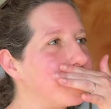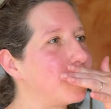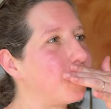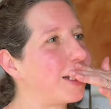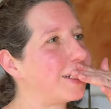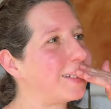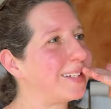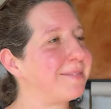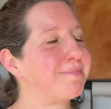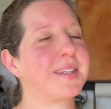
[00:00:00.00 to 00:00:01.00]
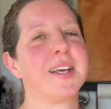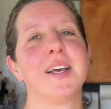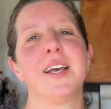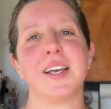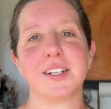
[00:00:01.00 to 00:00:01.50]
Sweat.
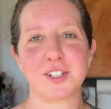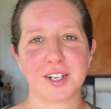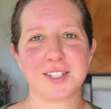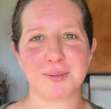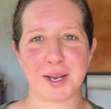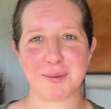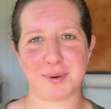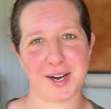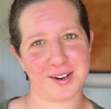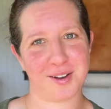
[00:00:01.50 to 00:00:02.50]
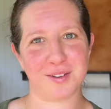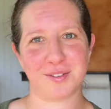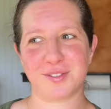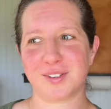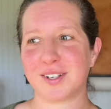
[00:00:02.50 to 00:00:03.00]
It shuts my brain off
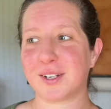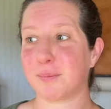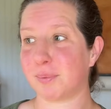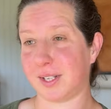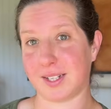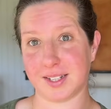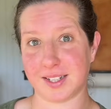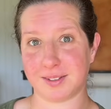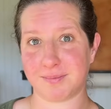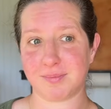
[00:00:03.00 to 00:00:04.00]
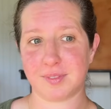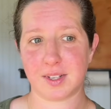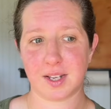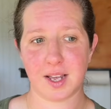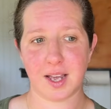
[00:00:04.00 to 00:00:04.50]
completely.
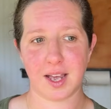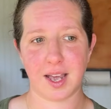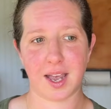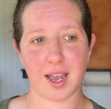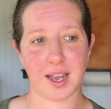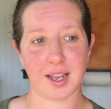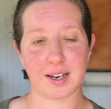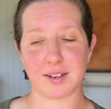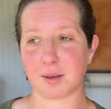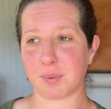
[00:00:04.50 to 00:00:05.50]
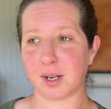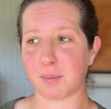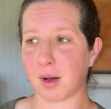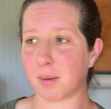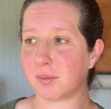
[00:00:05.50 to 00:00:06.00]
And being a
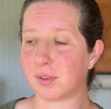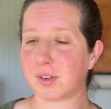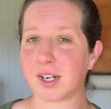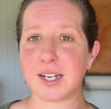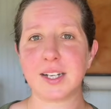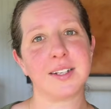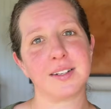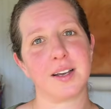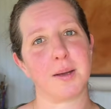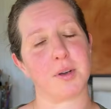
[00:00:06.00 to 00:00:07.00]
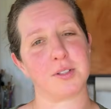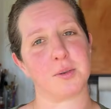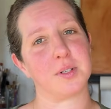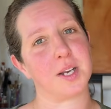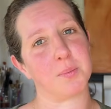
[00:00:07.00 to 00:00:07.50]
mom of 3, I'm also a
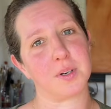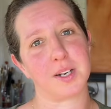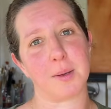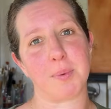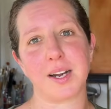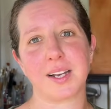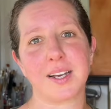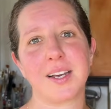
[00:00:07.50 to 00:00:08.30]
type 1 diabetic.